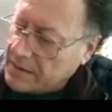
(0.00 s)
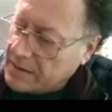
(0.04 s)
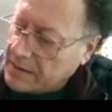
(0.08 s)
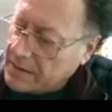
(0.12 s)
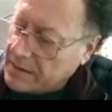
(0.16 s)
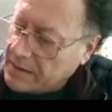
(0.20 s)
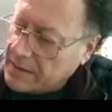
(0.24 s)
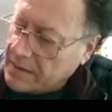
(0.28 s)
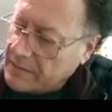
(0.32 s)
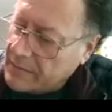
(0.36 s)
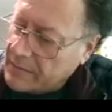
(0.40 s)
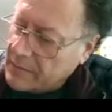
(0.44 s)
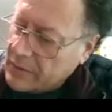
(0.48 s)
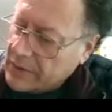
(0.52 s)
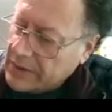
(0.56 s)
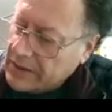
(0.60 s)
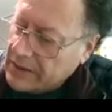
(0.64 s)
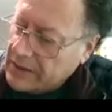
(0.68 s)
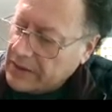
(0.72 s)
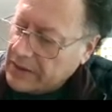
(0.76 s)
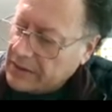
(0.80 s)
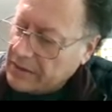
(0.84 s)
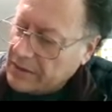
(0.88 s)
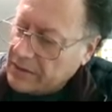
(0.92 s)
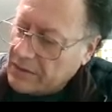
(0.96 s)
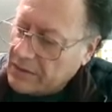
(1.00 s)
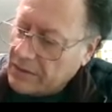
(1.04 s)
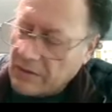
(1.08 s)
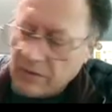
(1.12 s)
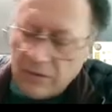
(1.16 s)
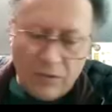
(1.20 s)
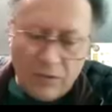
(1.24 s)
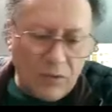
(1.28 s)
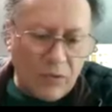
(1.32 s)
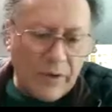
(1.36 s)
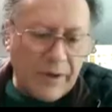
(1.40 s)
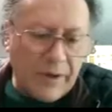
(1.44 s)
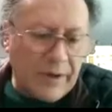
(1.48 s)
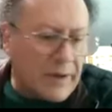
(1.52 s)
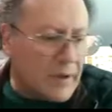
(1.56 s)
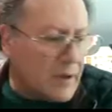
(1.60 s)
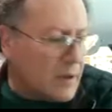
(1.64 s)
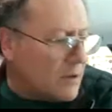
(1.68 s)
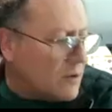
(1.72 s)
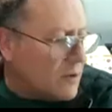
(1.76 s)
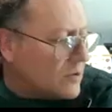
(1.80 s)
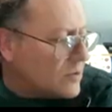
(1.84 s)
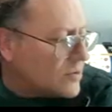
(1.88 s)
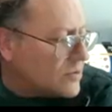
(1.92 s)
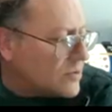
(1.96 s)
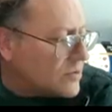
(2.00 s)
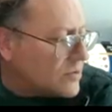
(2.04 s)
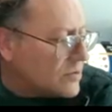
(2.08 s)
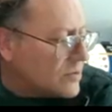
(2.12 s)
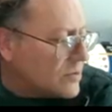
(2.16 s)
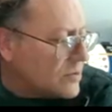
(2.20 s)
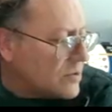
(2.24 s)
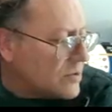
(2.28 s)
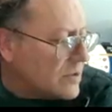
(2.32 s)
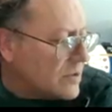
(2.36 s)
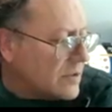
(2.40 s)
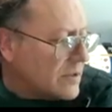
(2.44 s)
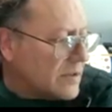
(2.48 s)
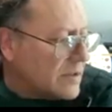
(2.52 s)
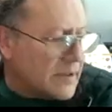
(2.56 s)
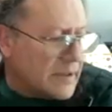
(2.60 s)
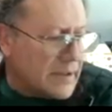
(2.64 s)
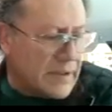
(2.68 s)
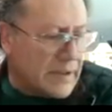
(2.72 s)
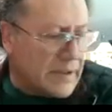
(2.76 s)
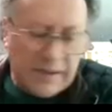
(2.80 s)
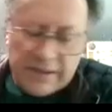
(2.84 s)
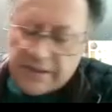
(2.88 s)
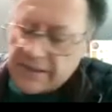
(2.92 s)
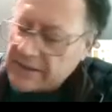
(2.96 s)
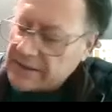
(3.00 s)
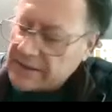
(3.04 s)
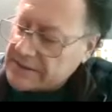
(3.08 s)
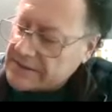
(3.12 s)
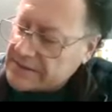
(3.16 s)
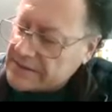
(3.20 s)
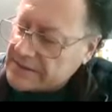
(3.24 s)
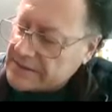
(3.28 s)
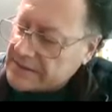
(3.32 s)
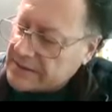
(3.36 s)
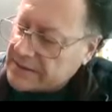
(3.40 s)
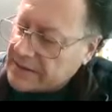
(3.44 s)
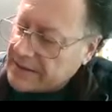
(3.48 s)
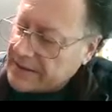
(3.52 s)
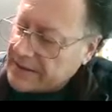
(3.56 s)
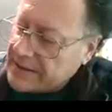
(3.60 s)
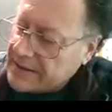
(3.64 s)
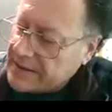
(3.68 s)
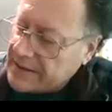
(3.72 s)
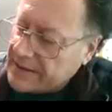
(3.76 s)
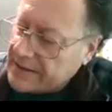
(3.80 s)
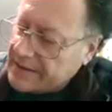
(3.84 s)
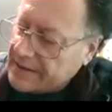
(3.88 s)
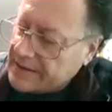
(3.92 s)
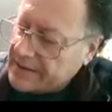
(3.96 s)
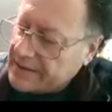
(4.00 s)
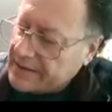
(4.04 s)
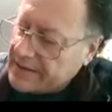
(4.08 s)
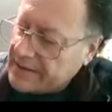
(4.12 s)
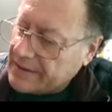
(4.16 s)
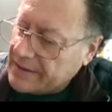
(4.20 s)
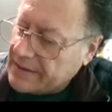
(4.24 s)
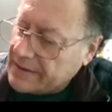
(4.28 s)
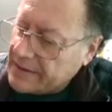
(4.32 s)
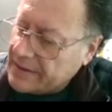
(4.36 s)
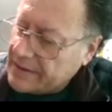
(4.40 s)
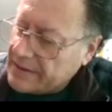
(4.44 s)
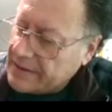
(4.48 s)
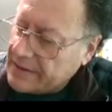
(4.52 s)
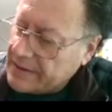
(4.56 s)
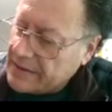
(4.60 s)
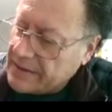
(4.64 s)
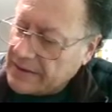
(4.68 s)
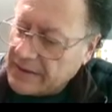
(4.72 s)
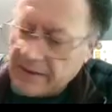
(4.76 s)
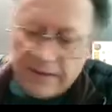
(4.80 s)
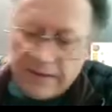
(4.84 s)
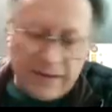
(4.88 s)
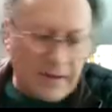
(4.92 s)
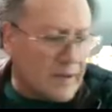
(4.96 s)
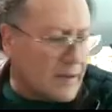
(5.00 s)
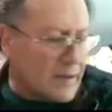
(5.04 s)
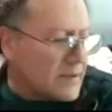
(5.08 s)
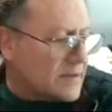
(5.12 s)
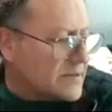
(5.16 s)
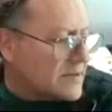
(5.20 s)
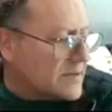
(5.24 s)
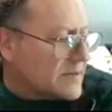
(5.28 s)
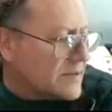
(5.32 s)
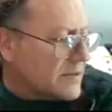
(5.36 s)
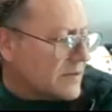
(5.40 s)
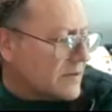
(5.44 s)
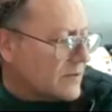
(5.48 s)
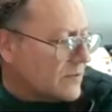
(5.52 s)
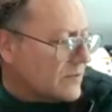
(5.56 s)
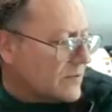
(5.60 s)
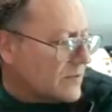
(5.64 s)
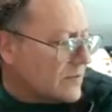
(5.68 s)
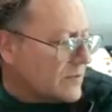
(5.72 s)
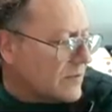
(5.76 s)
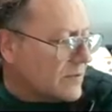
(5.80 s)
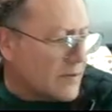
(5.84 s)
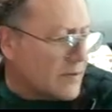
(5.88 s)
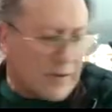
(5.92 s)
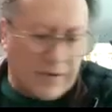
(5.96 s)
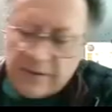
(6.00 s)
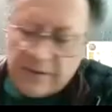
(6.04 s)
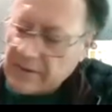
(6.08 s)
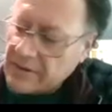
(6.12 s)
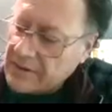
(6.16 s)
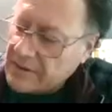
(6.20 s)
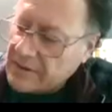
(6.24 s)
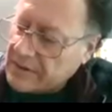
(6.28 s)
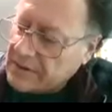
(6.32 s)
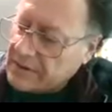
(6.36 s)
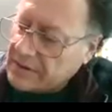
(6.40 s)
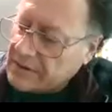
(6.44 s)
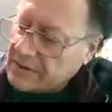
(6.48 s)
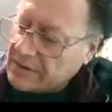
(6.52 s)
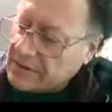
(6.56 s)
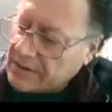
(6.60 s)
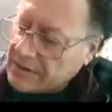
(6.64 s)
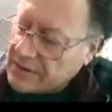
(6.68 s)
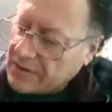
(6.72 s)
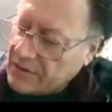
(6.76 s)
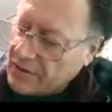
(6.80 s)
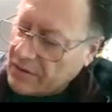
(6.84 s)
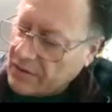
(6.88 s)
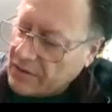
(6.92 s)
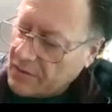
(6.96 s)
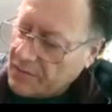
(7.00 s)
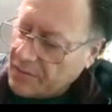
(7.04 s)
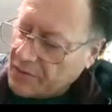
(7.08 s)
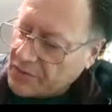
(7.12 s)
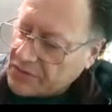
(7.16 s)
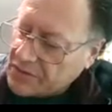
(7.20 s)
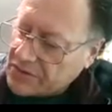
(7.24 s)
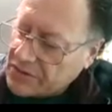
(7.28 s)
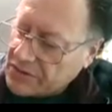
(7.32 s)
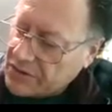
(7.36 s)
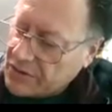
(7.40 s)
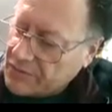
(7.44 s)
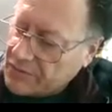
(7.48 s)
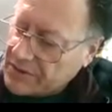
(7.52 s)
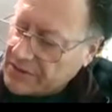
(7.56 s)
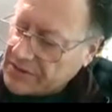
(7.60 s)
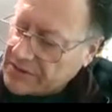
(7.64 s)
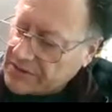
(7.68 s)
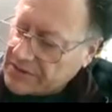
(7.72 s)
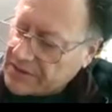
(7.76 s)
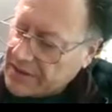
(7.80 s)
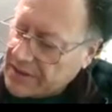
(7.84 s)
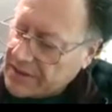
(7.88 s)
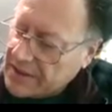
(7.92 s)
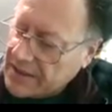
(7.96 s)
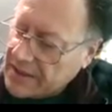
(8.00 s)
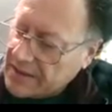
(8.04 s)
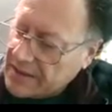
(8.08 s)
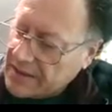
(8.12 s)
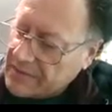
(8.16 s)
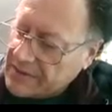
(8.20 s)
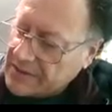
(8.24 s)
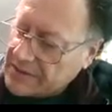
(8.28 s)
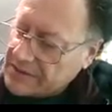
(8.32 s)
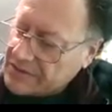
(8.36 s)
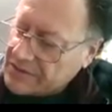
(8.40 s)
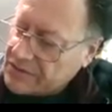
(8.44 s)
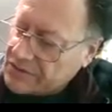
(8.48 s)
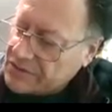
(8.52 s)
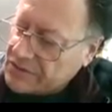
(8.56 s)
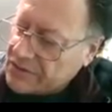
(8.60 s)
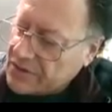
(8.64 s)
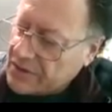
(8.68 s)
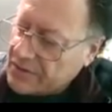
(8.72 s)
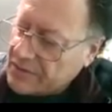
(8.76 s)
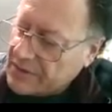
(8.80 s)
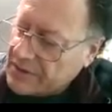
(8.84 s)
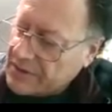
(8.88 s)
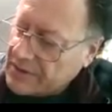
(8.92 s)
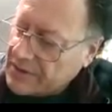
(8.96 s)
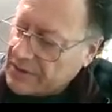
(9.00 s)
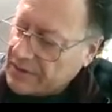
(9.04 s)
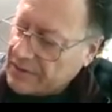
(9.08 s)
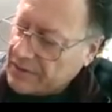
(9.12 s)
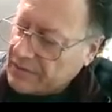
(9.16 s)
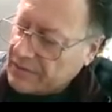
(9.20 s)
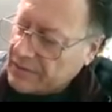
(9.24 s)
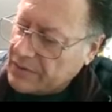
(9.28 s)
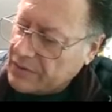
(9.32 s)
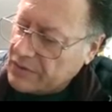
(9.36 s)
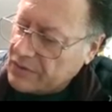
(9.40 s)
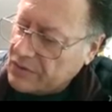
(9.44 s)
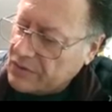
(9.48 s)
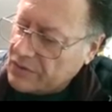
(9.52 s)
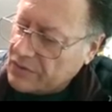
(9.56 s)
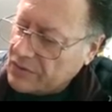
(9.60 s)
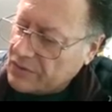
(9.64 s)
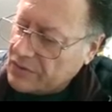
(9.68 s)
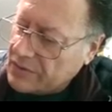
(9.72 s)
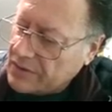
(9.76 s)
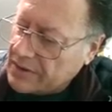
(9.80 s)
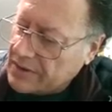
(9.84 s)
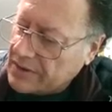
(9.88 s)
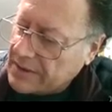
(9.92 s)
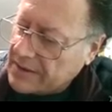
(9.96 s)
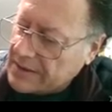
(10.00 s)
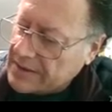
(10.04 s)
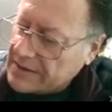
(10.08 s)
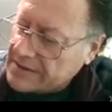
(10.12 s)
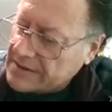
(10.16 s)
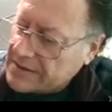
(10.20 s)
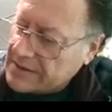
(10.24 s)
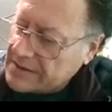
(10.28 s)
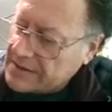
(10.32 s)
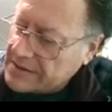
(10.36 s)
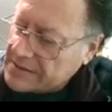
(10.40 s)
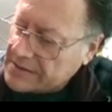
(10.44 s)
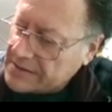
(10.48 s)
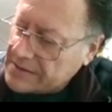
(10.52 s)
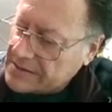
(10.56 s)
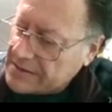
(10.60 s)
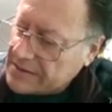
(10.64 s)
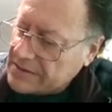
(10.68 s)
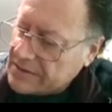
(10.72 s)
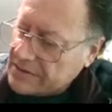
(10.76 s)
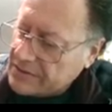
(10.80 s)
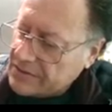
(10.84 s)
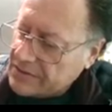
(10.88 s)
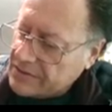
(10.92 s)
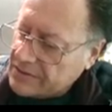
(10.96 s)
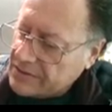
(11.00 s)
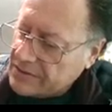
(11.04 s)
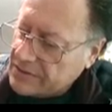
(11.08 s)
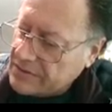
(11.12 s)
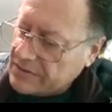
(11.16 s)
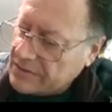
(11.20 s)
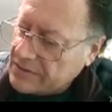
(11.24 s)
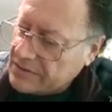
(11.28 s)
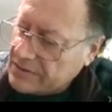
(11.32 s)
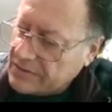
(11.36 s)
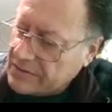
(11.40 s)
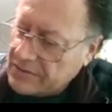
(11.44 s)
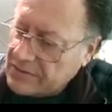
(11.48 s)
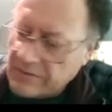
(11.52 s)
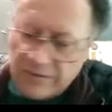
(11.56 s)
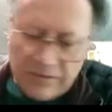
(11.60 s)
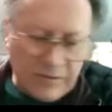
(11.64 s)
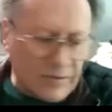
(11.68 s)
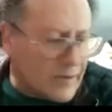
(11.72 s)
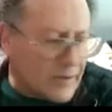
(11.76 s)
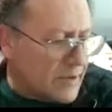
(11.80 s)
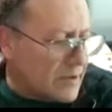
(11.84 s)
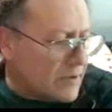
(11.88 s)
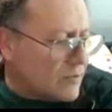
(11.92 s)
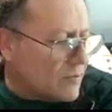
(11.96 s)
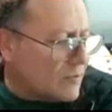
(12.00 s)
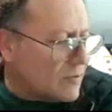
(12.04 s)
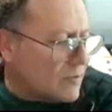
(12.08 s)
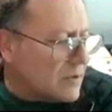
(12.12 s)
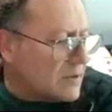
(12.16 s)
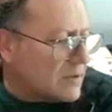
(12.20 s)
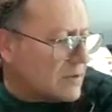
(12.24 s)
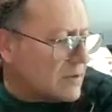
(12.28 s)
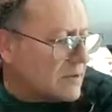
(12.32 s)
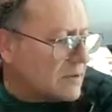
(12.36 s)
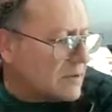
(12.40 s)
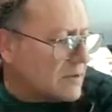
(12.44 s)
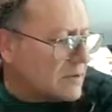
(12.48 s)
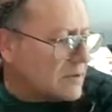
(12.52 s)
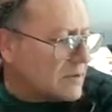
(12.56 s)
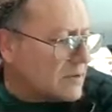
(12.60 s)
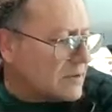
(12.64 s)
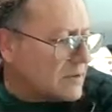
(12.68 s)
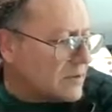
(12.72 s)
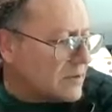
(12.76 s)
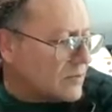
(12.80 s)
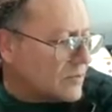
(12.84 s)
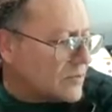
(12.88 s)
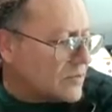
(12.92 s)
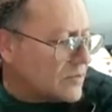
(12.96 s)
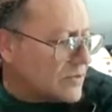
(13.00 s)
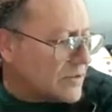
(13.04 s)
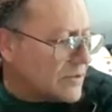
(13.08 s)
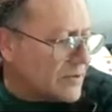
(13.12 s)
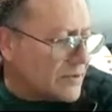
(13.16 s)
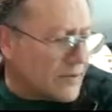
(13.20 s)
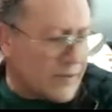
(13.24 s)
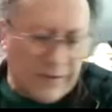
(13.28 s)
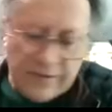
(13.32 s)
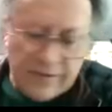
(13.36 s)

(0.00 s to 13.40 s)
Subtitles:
the mean weight loss is greater than 0. The opposite of this claim is just going to be mu less than 0 or equal to 0.